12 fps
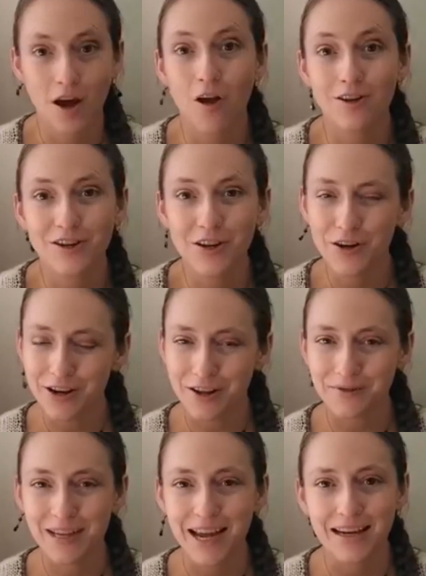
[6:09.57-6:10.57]

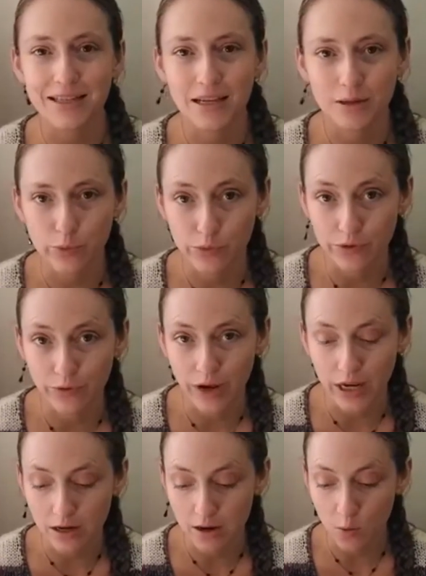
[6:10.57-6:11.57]
alternative science has
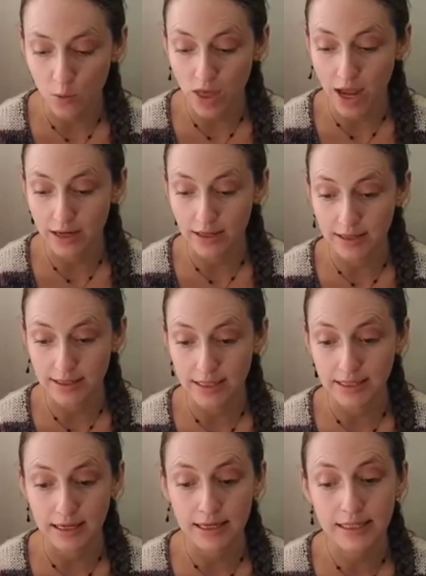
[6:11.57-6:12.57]
proven that it does
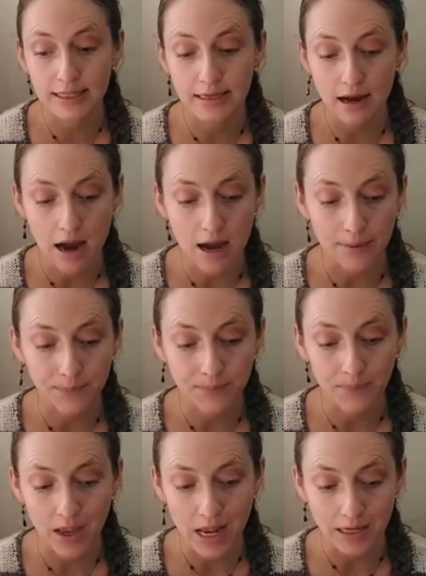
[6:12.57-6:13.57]
exist,
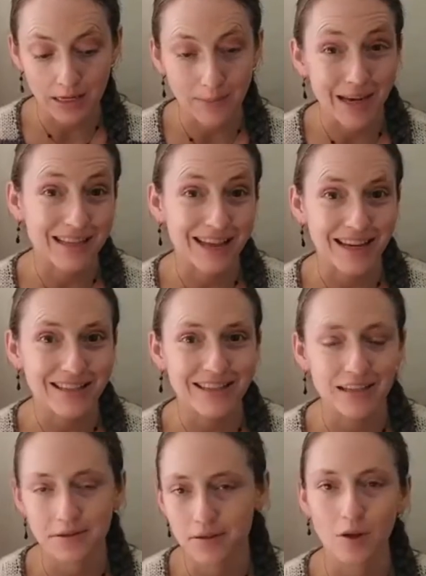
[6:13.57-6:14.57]
and it makes
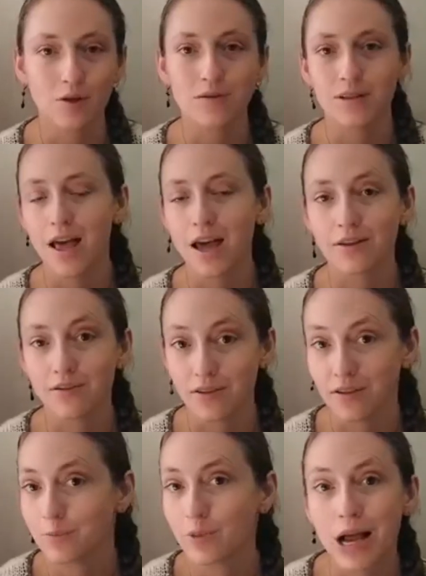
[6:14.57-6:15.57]
sense and solves a lot of
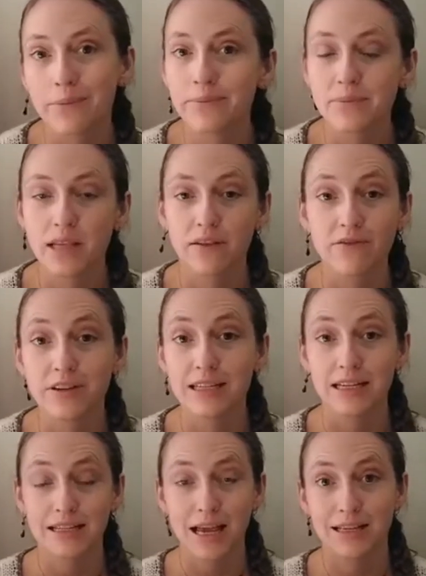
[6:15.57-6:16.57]
the problems that
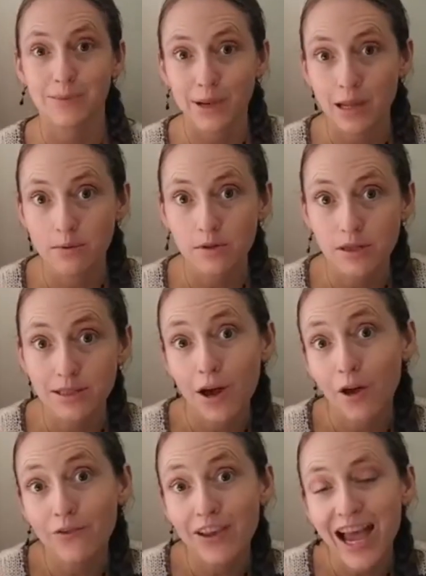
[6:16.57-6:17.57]
physics hasn't been able to
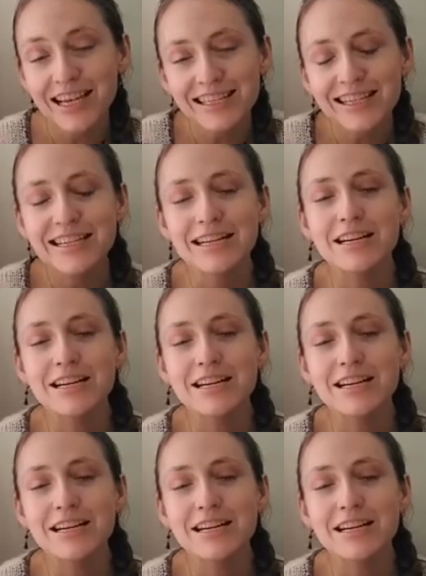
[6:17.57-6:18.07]
solve yet.